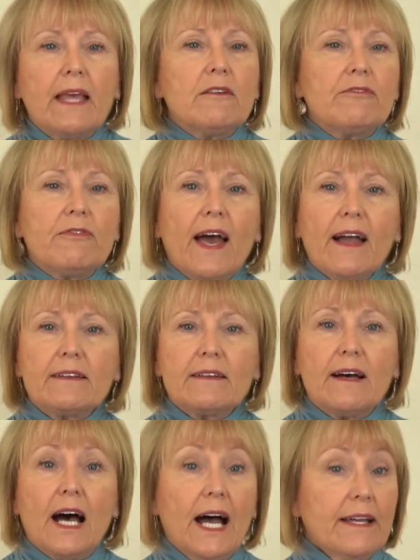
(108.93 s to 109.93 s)
In
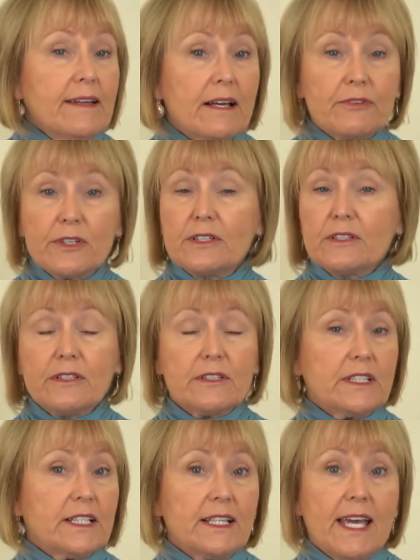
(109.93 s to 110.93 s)
fact, I never
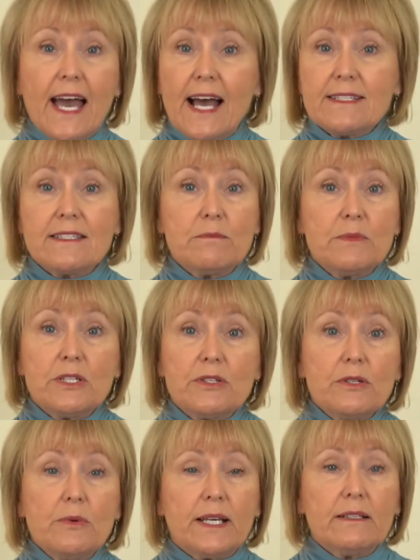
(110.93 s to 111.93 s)
clearly asked him to
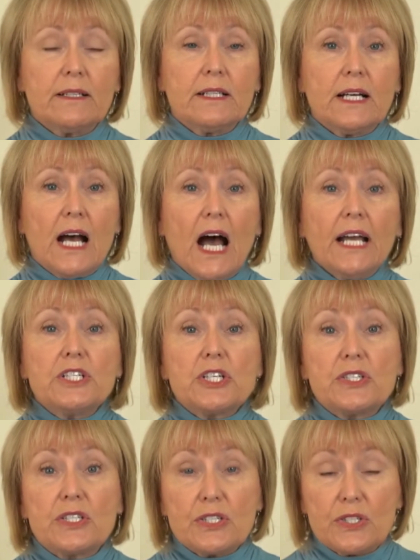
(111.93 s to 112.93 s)
do it. I
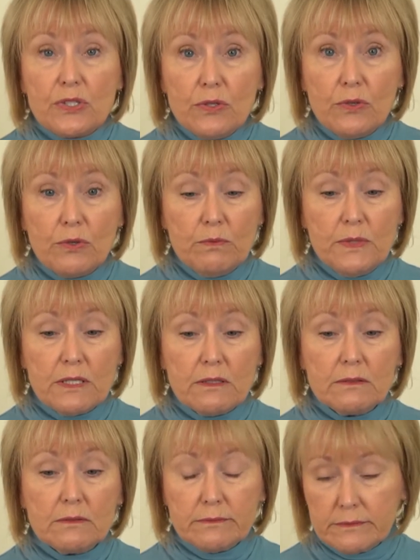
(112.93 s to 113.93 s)
just assumed,
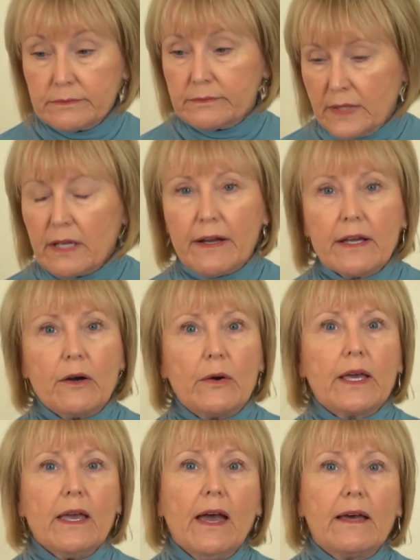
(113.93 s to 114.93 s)
here I
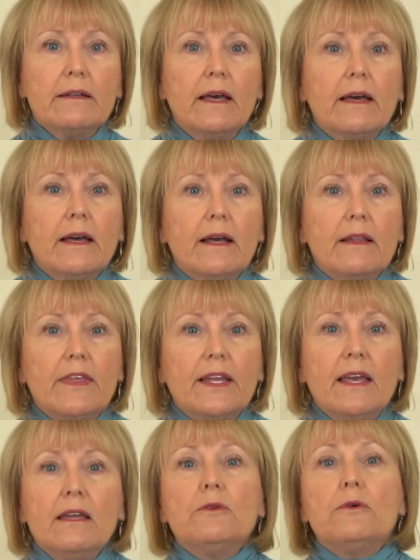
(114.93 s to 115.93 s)
go again,
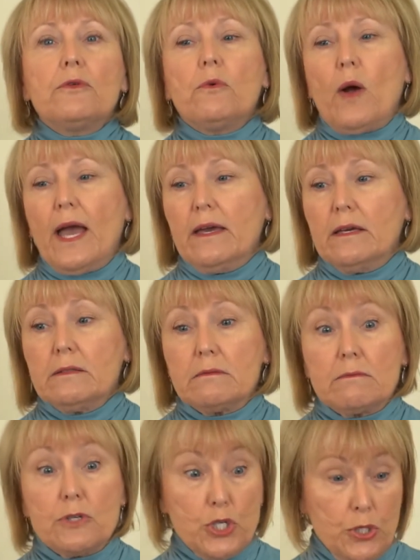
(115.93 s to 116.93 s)
that he knew the way
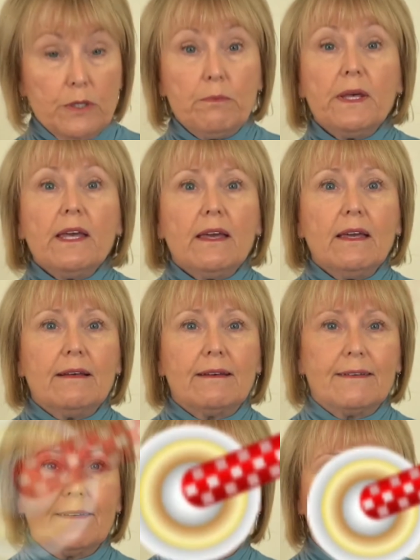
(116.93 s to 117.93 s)
it should be.
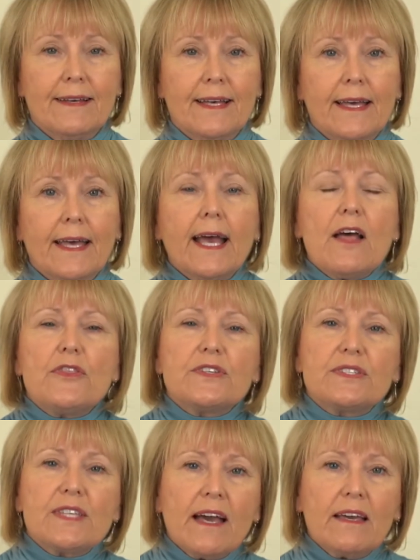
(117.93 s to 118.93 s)

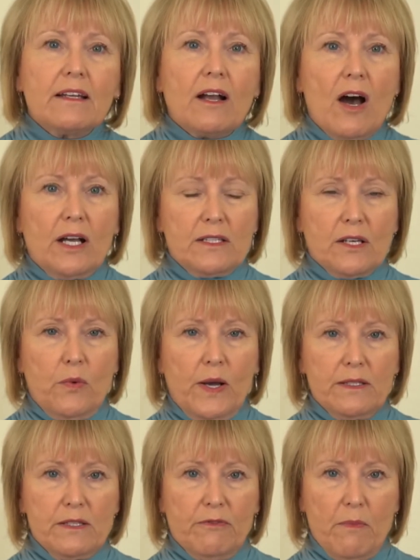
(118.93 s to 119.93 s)
The second
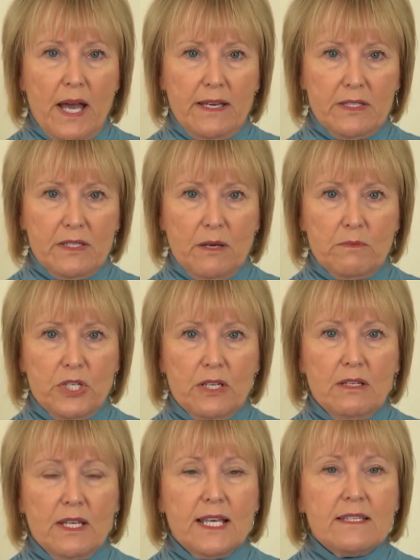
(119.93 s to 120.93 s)
consequence of my
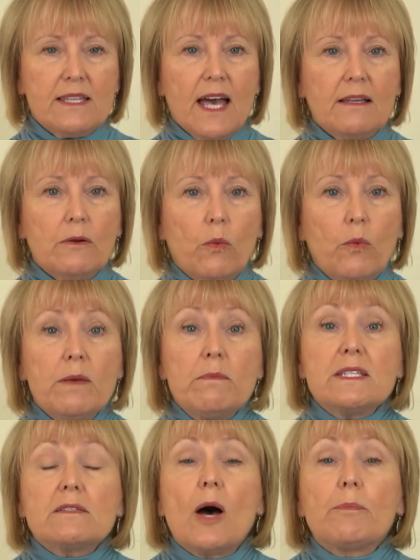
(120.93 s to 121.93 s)
assumption is that we miss